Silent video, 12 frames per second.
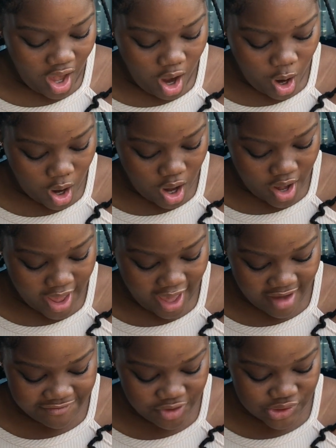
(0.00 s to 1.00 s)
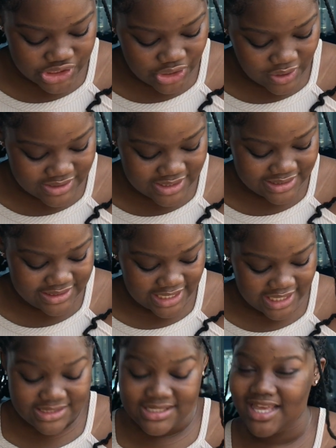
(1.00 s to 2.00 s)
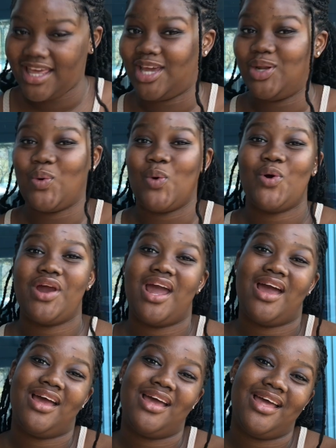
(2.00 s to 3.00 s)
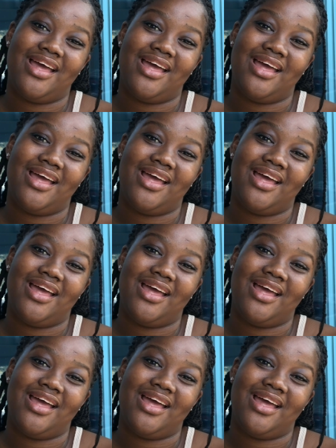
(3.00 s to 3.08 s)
have you started dating in Korea?